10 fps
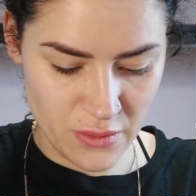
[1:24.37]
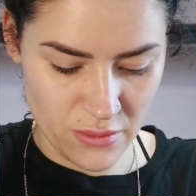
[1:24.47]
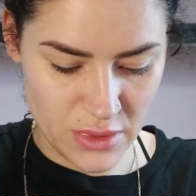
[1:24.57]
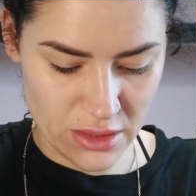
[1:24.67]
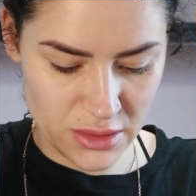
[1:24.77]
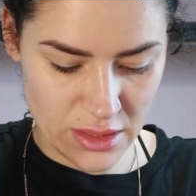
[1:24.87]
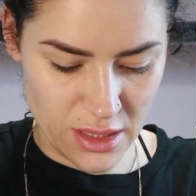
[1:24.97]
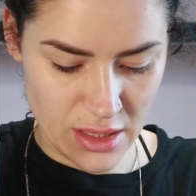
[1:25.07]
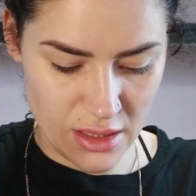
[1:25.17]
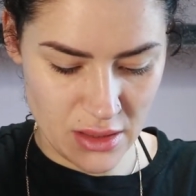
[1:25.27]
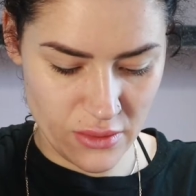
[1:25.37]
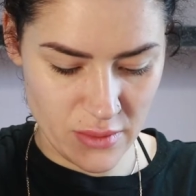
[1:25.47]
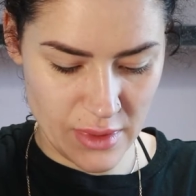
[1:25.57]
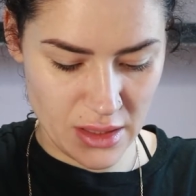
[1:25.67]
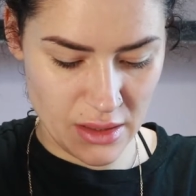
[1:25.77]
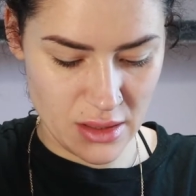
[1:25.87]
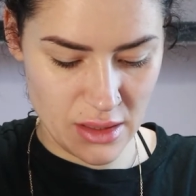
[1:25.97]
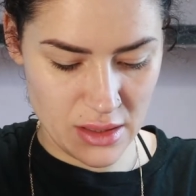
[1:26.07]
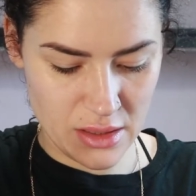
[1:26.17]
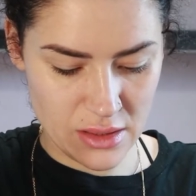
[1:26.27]
Mix that in on the back of the
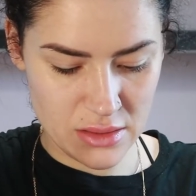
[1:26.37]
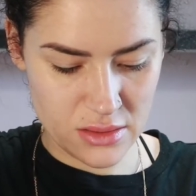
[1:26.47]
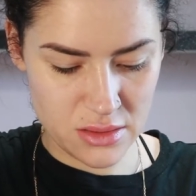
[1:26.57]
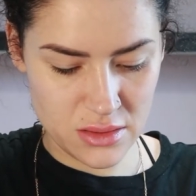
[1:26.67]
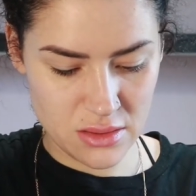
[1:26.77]
hand.